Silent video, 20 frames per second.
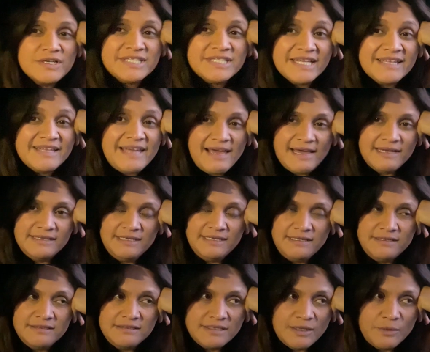and
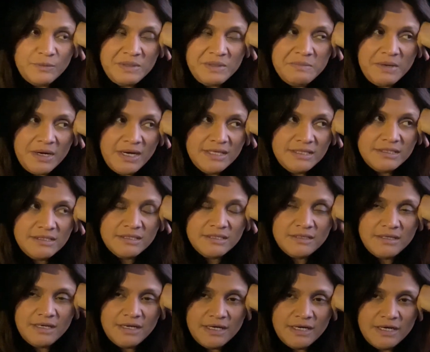candies that we bought
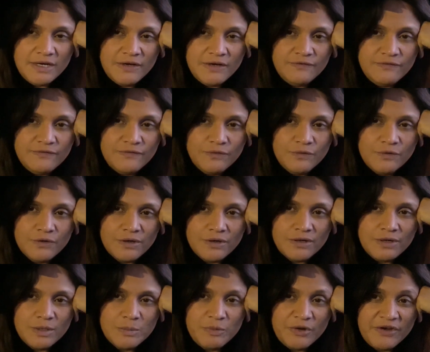uh, for
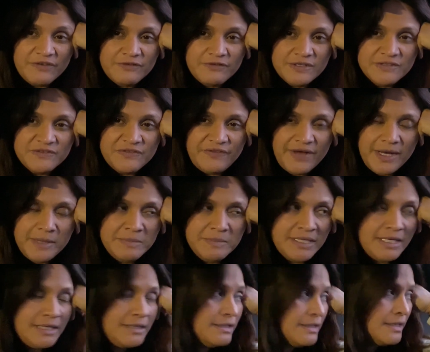her boyfriend's
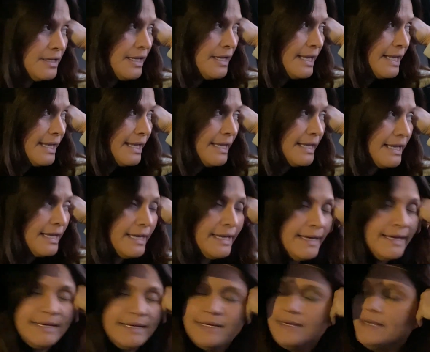family.
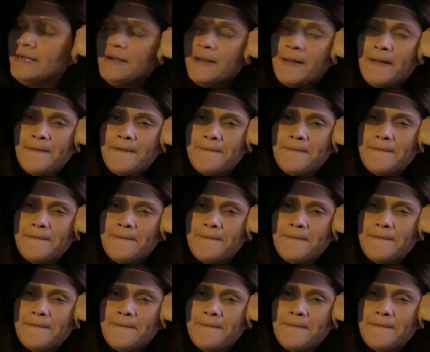And